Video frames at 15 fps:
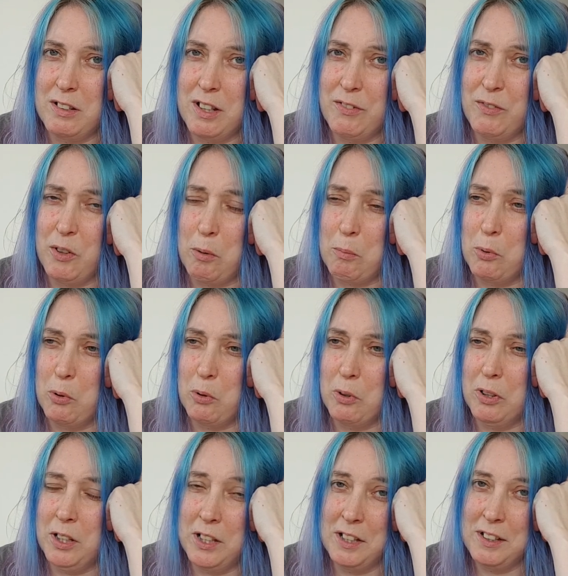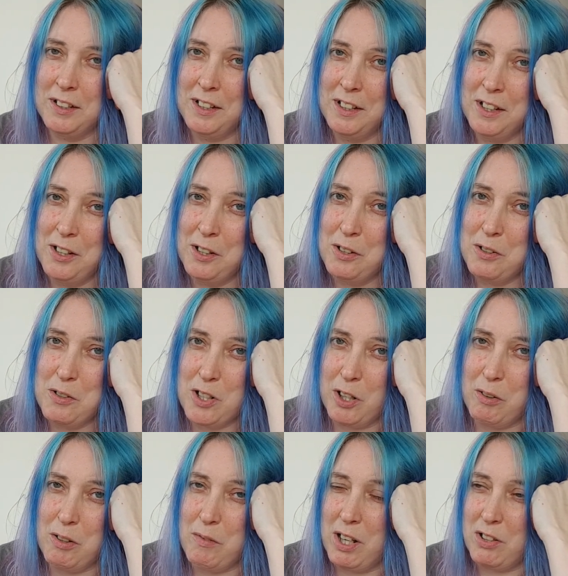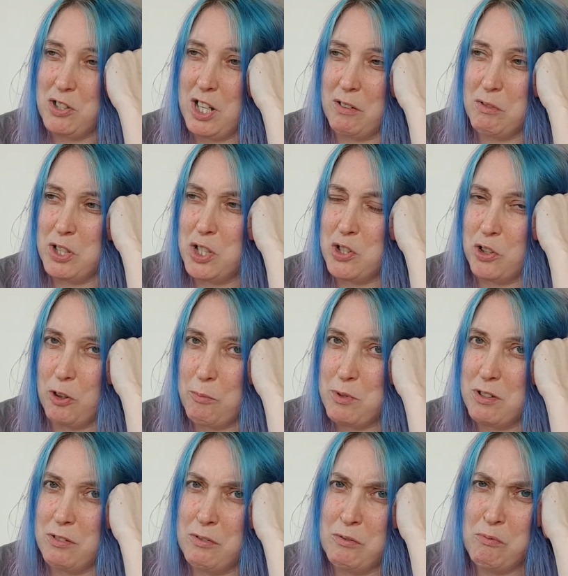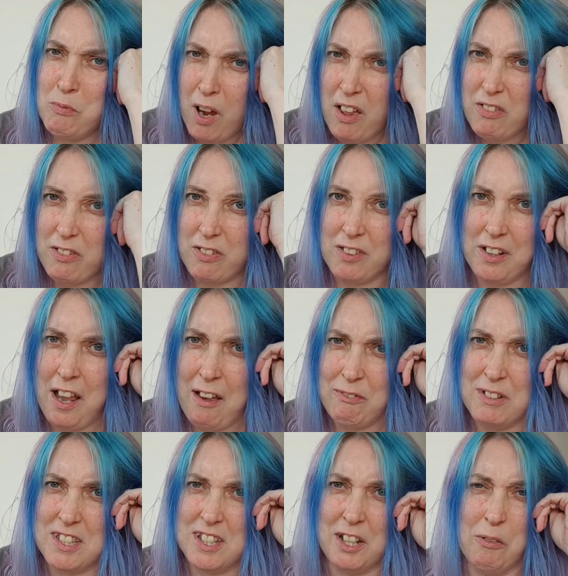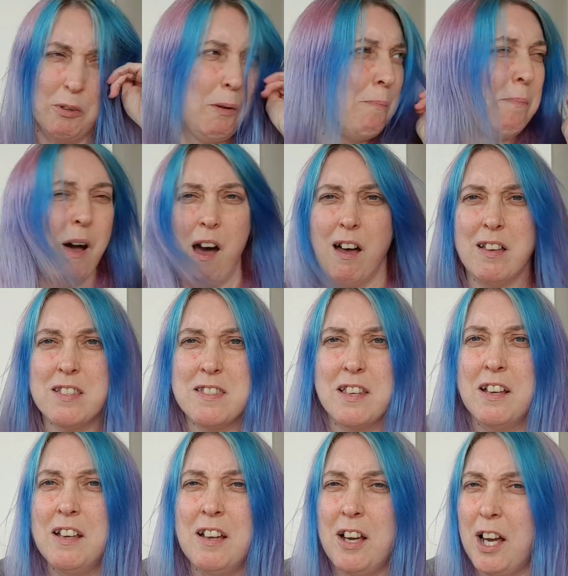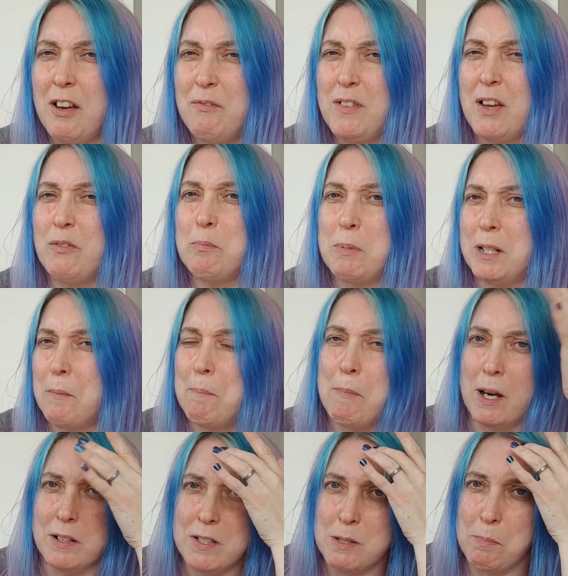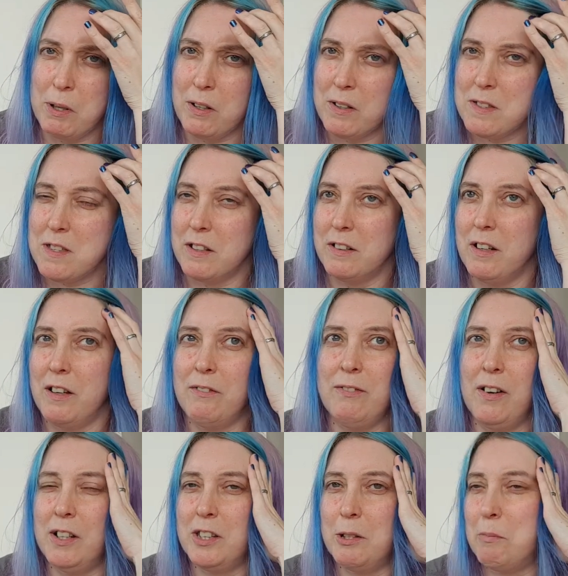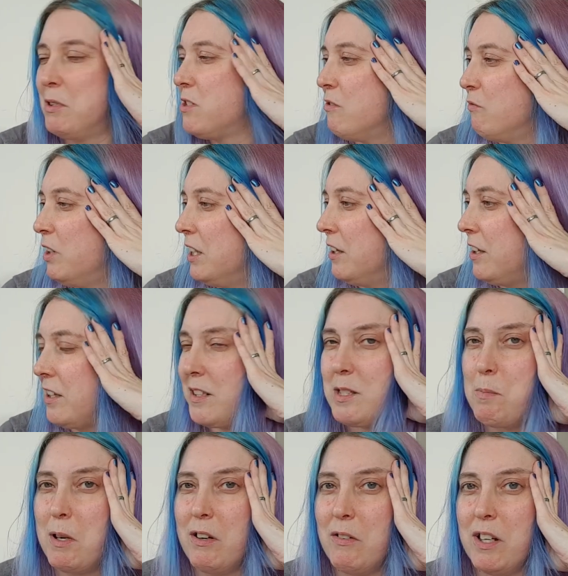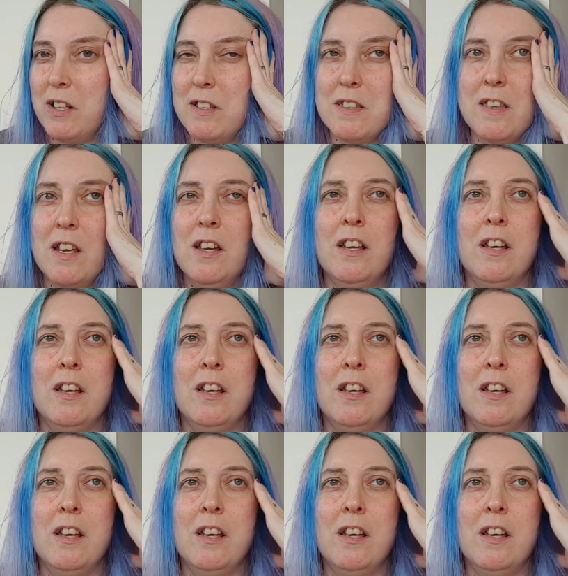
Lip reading: if not more, going around charity shops rather than having to go on a bus. I've never been a bus person. I find them a surreal experience.